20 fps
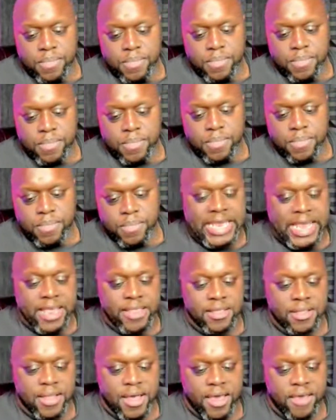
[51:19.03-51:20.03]
here's a day
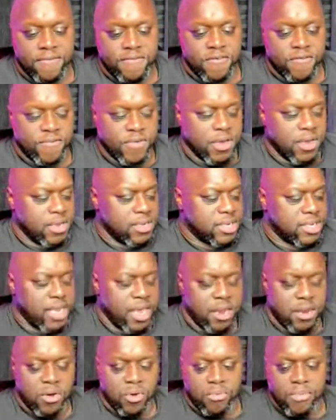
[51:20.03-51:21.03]
in the life of a
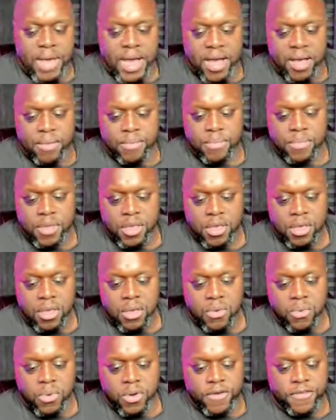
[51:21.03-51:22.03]
stay-at-home mom
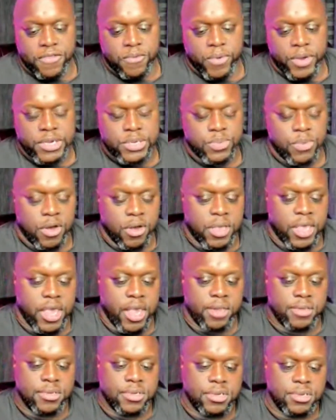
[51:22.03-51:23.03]
with 3 small
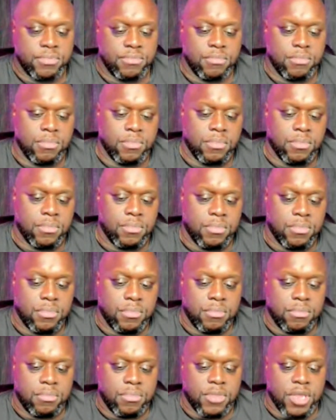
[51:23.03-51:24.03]
kids.
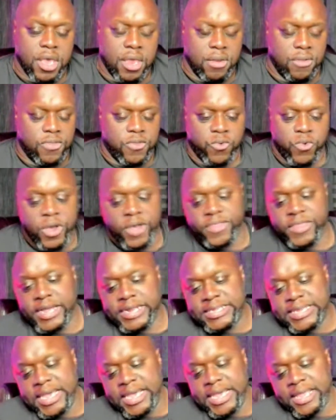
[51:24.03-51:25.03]
Then throughout
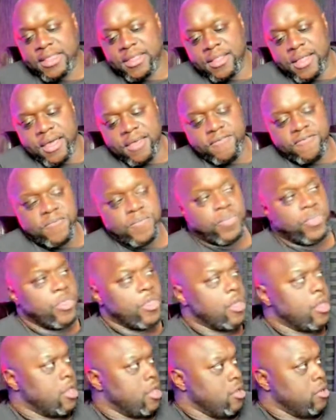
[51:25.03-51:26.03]
that day in the life,
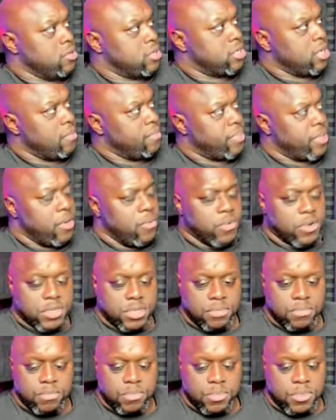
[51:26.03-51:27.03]
you simply will
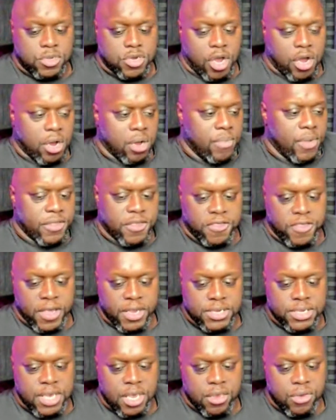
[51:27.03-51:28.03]
talk about the
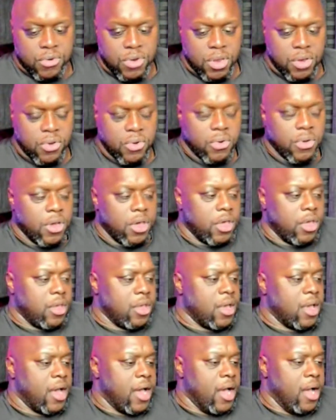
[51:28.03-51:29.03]
things that you do.
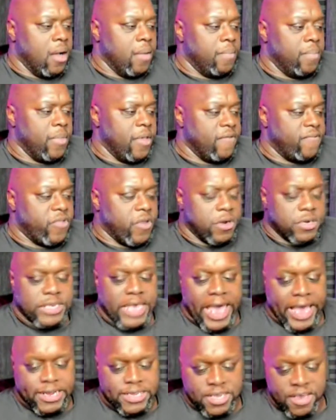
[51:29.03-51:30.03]
If there's
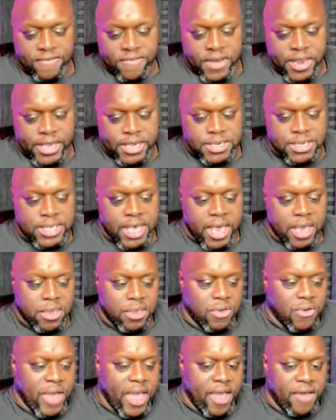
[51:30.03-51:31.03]
activities
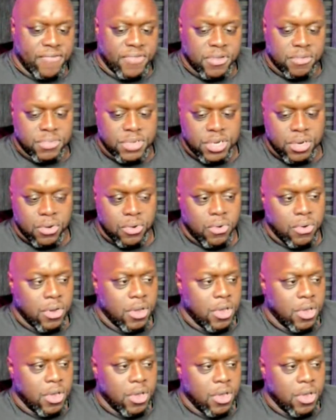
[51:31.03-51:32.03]
that you have them do,